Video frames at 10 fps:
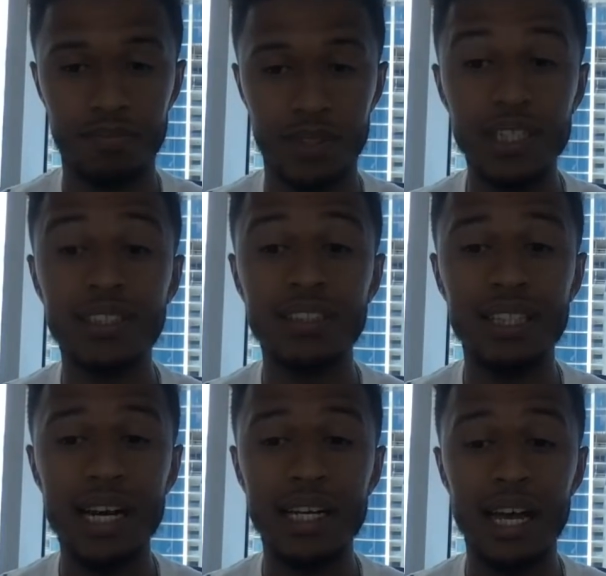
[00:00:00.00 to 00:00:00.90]
Listen to
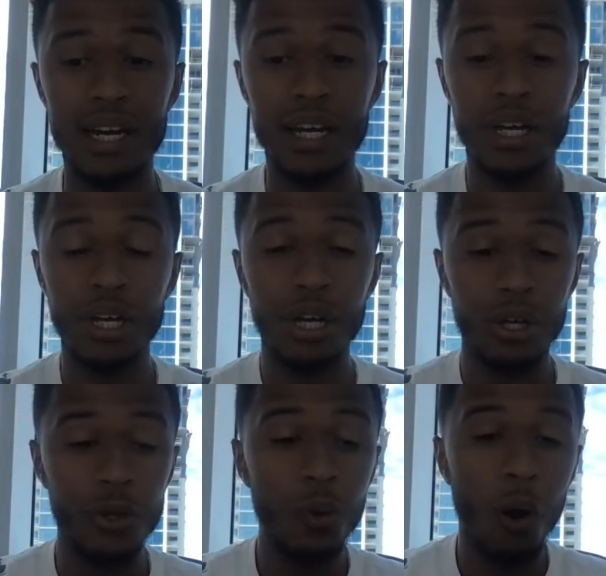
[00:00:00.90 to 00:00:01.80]
that again.
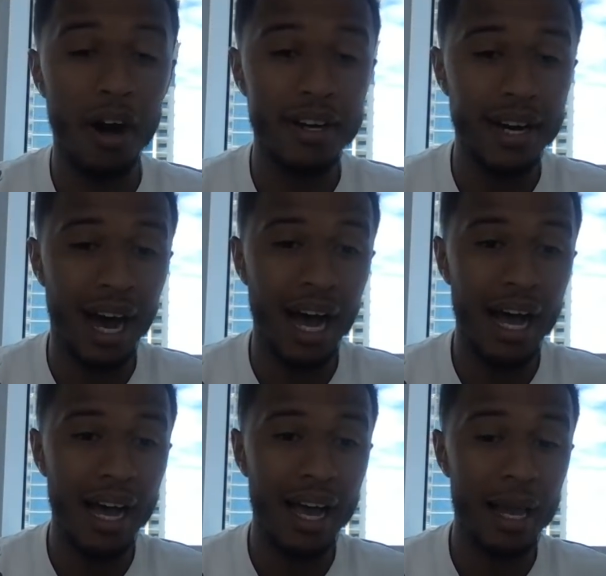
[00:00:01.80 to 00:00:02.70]
You are
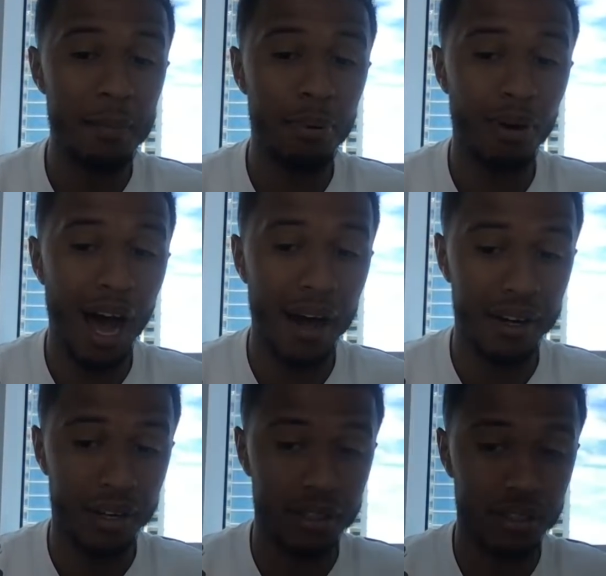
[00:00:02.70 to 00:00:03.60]
not a
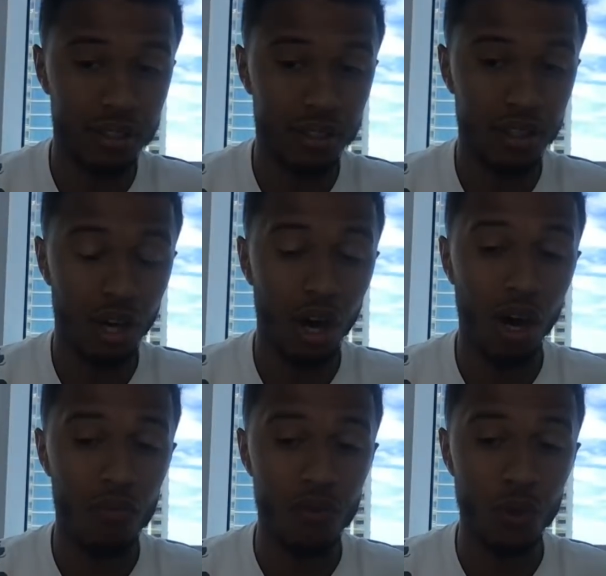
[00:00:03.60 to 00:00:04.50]
product
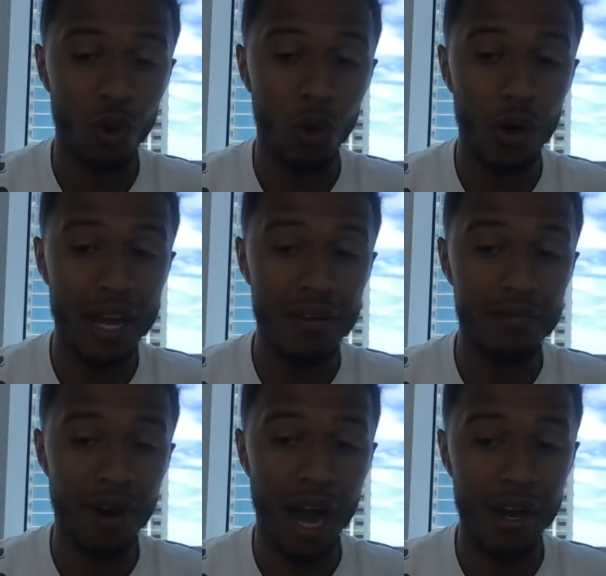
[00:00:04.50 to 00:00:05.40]
of your
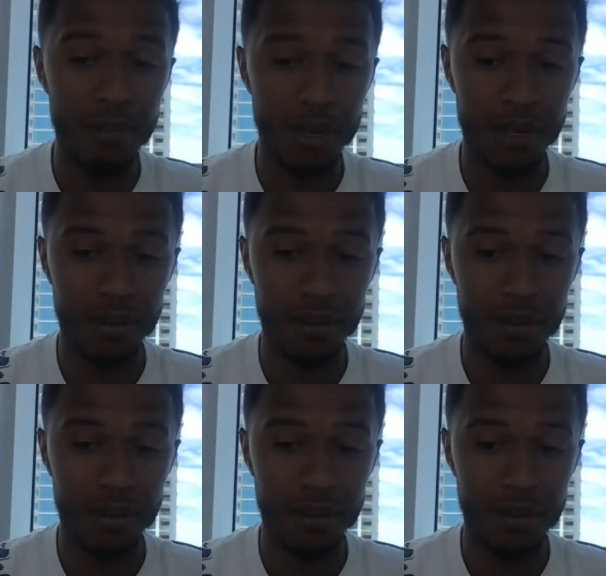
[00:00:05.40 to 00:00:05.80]
environment.